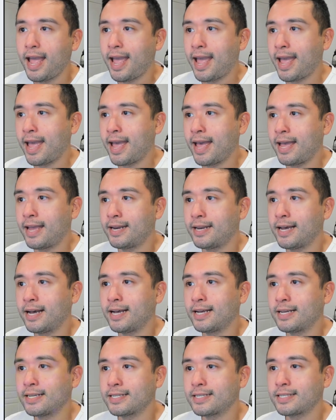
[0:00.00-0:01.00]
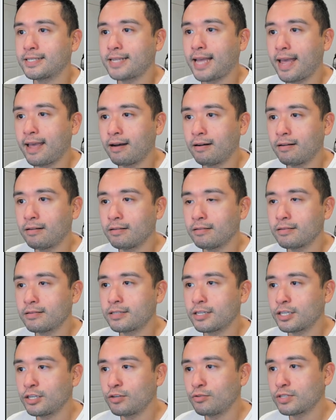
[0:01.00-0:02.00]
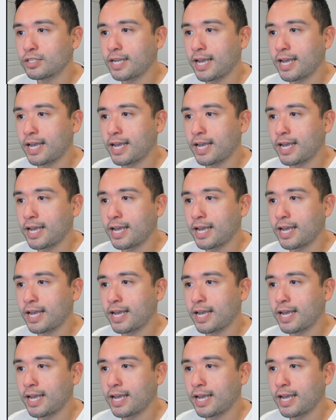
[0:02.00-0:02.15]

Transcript: and sales use